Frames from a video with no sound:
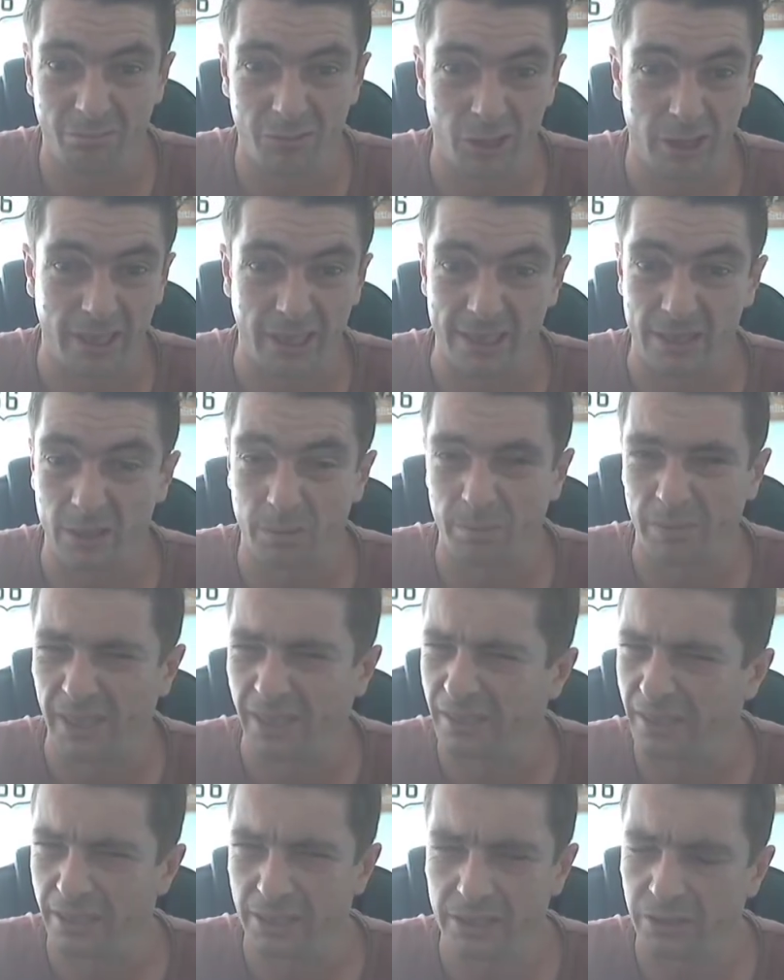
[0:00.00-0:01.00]
something
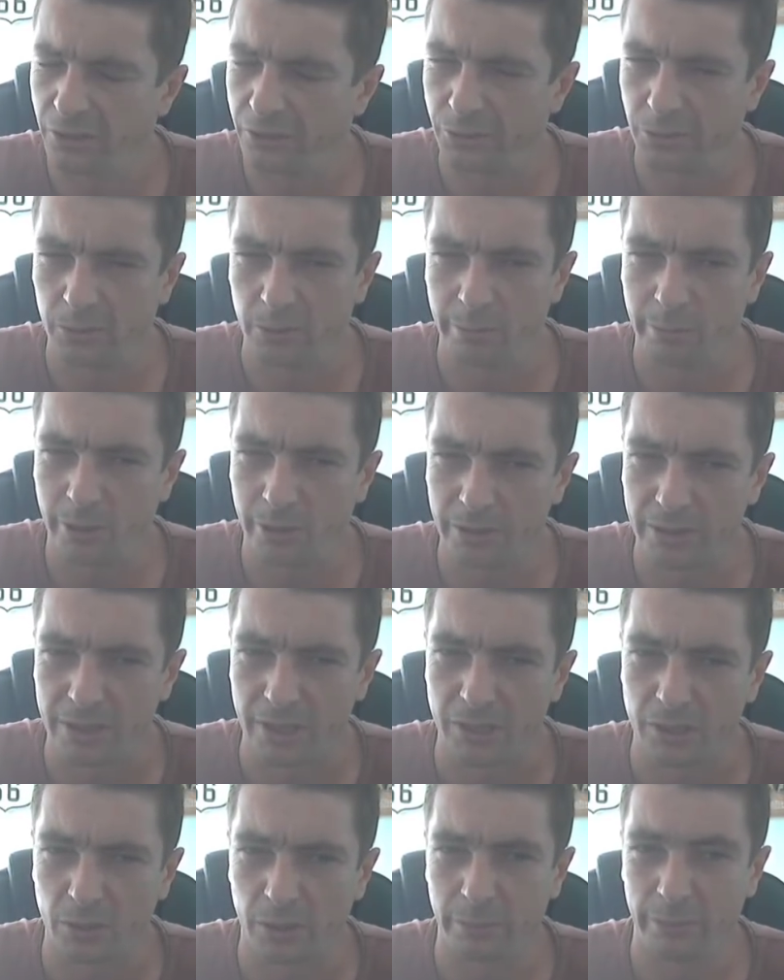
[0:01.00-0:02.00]
like this in your toolbox
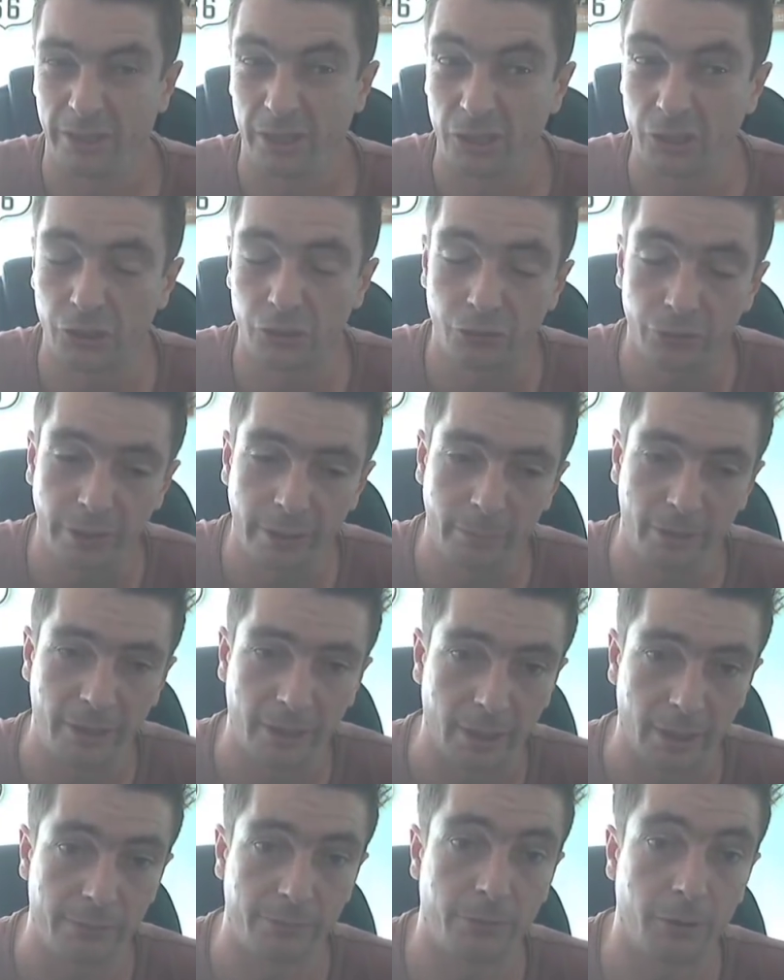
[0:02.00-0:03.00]
is going to be extremely
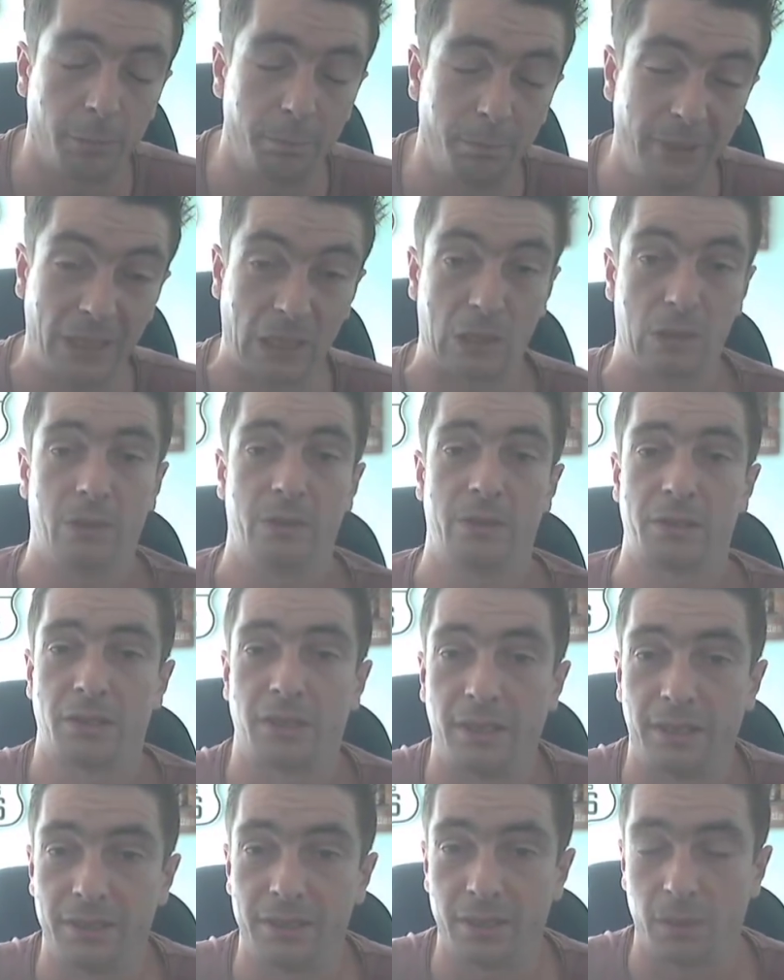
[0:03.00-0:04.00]
helpful
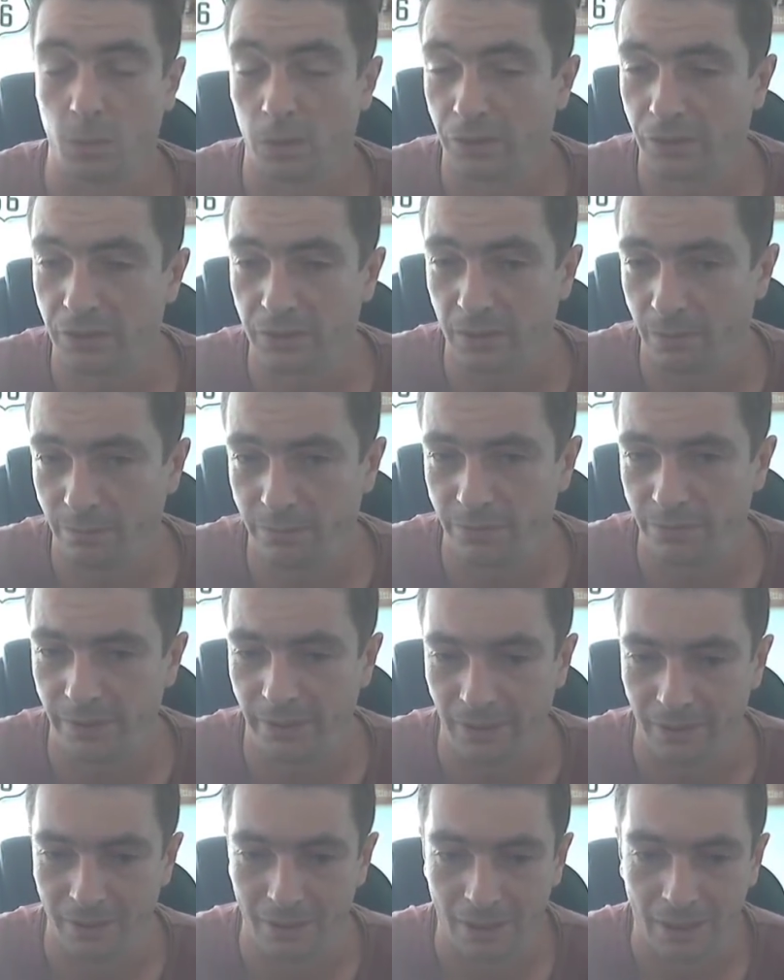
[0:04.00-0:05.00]
because it's a one-time fee